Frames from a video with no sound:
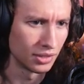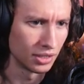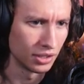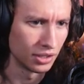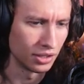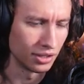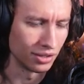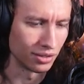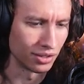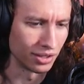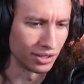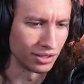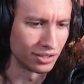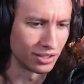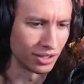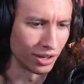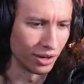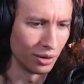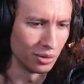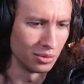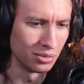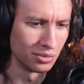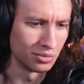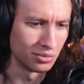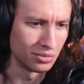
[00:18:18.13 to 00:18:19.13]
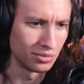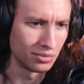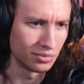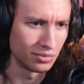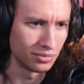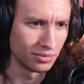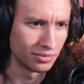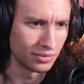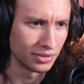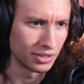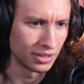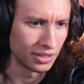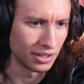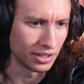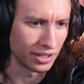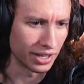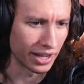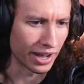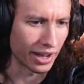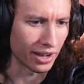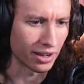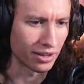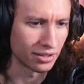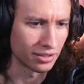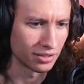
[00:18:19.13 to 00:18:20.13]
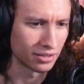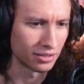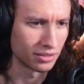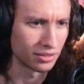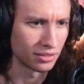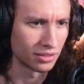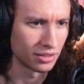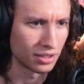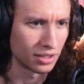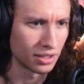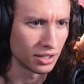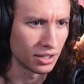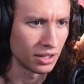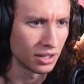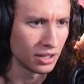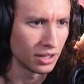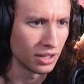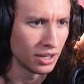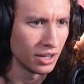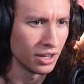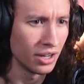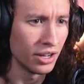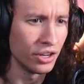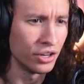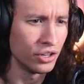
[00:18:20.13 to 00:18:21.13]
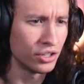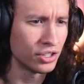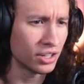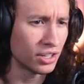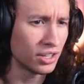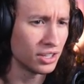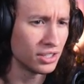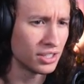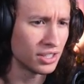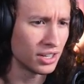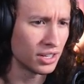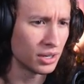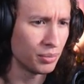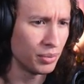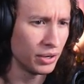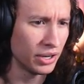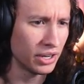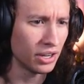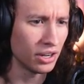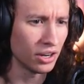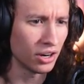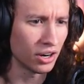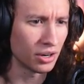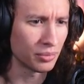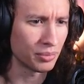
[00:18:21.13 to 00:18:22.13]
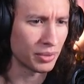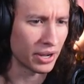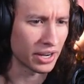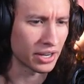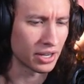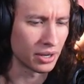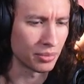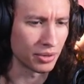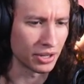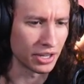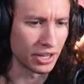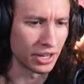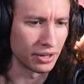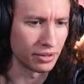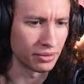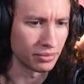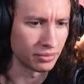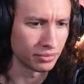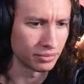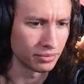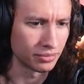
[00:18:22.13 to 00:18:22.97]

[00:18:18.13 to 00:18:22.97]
You think so? Yeah. You should consider picking art back up again.